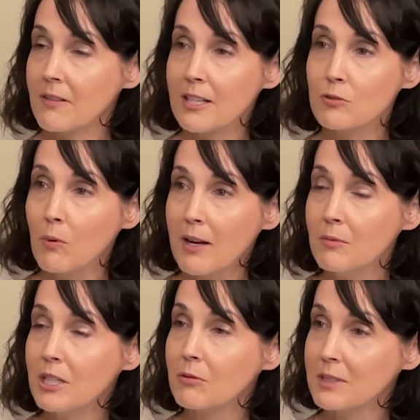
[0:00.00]
That's why
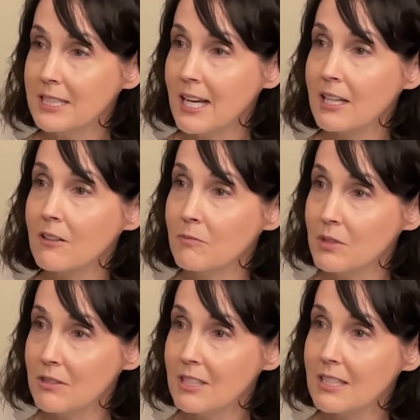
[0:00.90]
we create
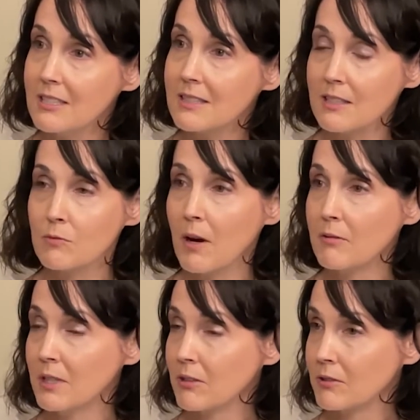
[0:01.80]
communities. That's why
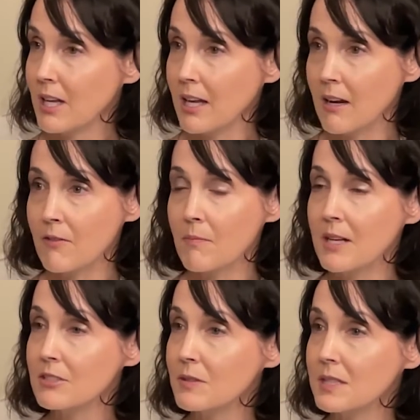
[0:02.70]
we create
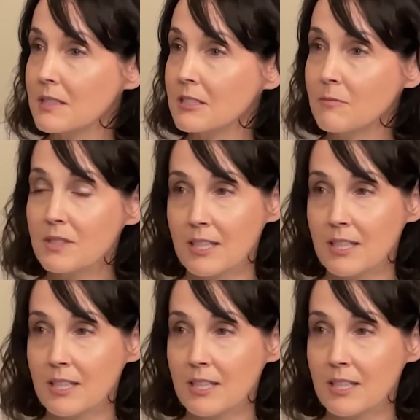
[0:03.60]
governmental systems.